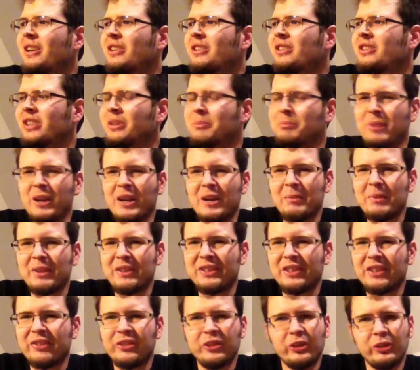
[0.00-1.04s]
trying to better
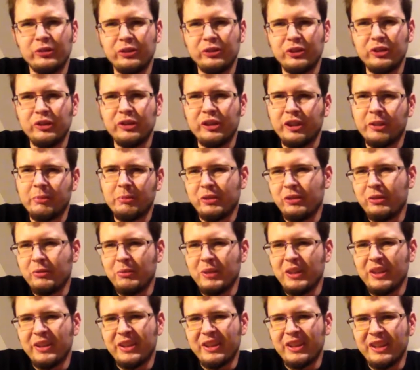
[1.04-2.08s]
myself, the whole new year, new
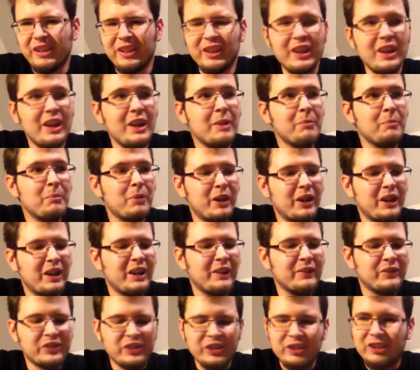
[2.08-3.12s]
me thing. But
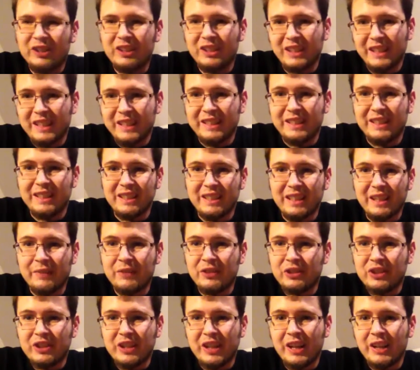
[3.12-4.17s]
I'm still collecting. I'm
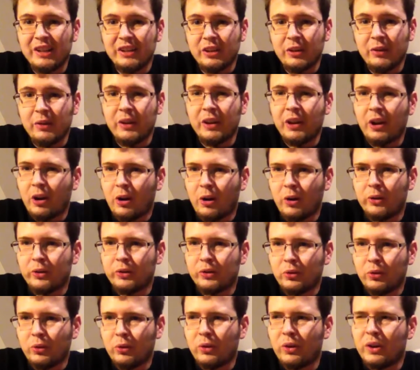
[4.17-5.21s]
just not going
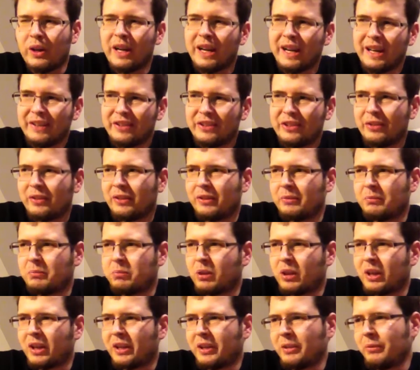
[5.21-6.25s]
hardcore, and so it'd
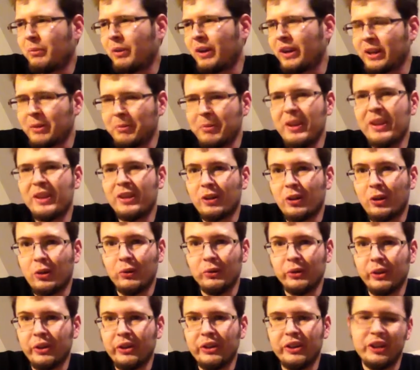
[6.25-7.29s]
probably wind up being a whole
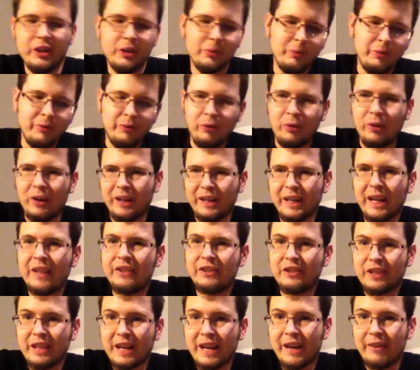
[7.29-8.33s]
nother year before I got
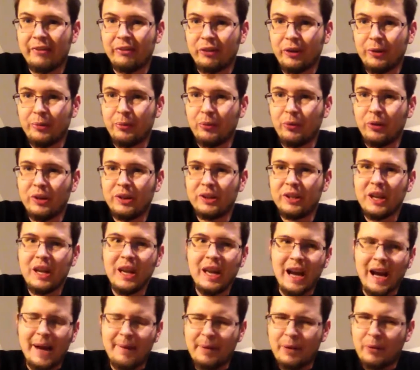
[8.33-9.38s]
to the halfway point.
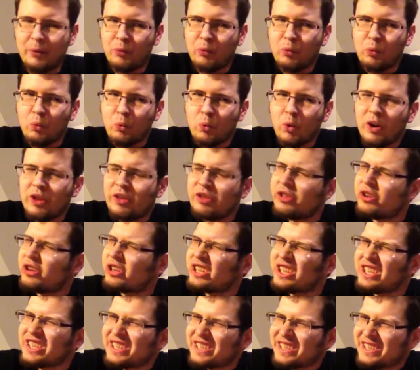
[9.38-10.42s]
I'm
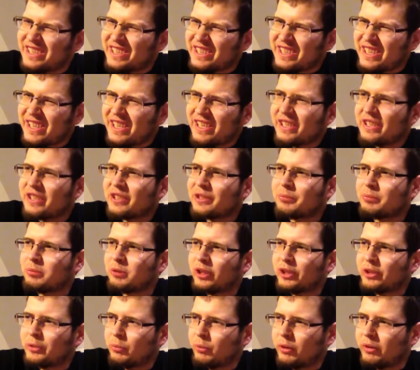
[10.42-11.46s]
136
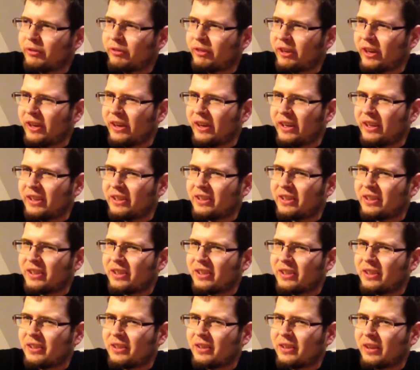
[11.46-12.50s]
plus one variant,
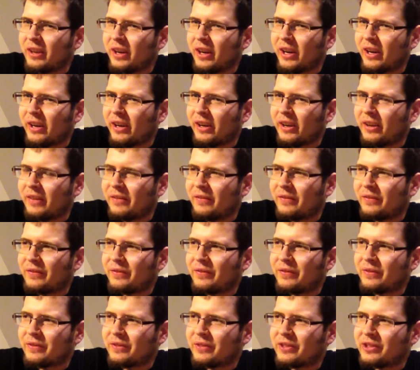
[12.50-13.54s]

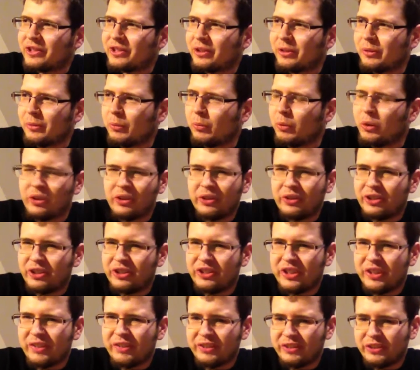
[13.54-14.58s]
so
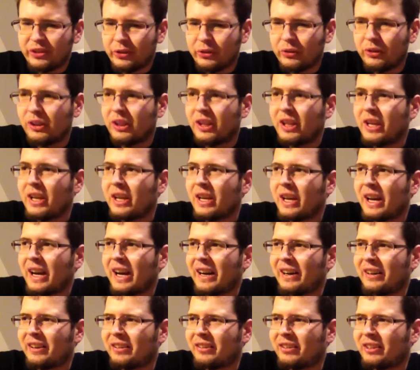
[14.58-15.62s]
137 in total,
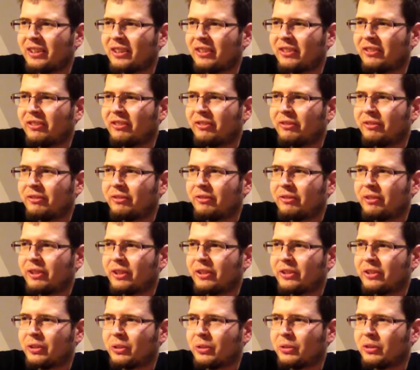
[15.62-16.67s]
out of a
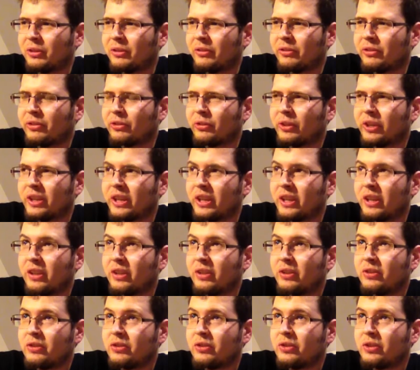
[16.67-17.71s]
total of
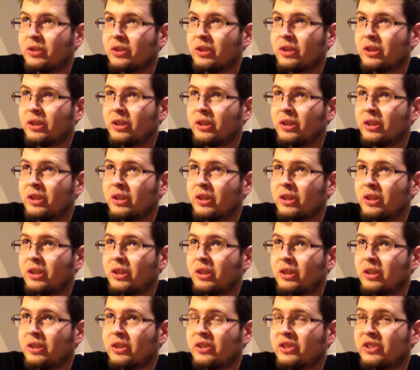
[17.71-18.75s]

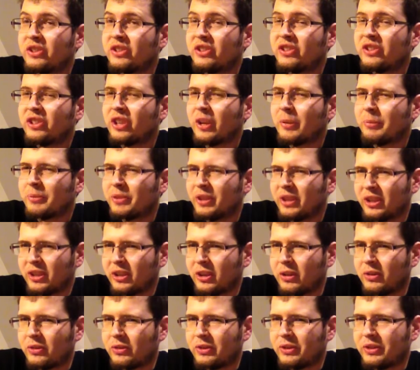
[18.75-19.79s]
300 something
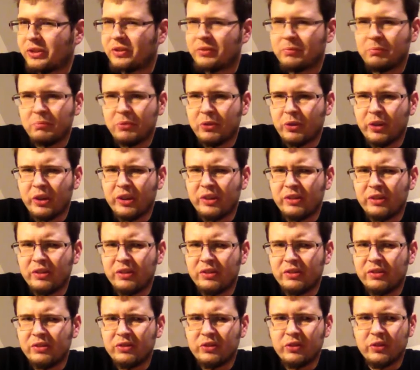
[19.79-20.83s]
cartridges,
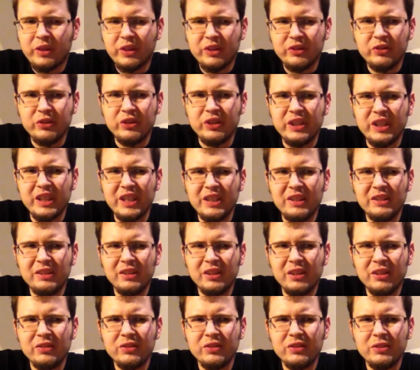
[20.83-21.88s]
310
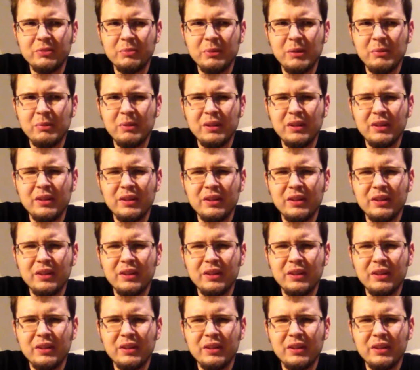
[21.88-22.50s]
cartridges maybe,